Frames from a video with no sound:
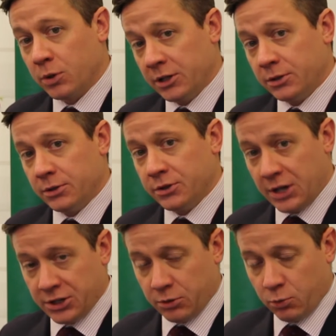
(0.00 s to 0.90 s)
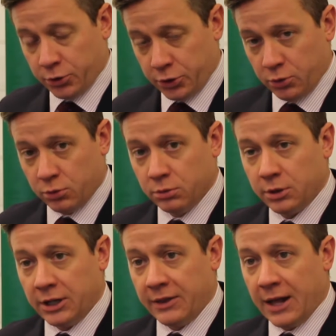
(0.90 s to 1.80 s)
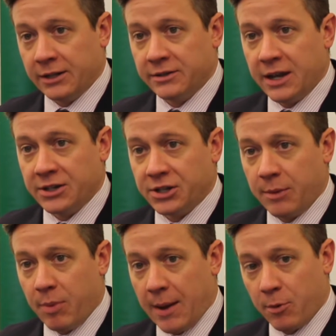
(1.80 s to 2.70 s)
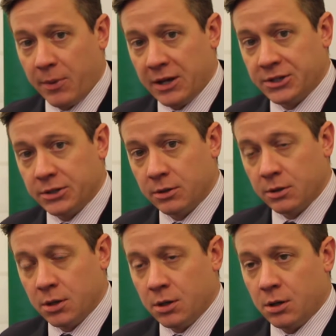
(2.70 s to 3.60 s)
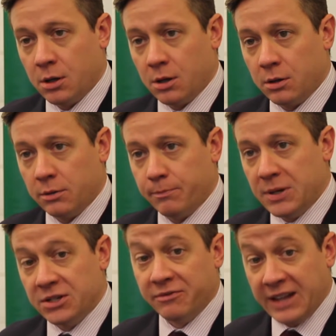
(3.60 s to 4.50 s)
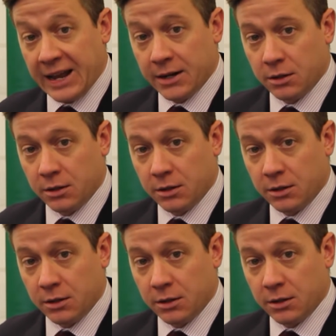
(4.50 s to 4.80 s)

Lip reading: what it says it will do, in that it takes a paper-based piece of data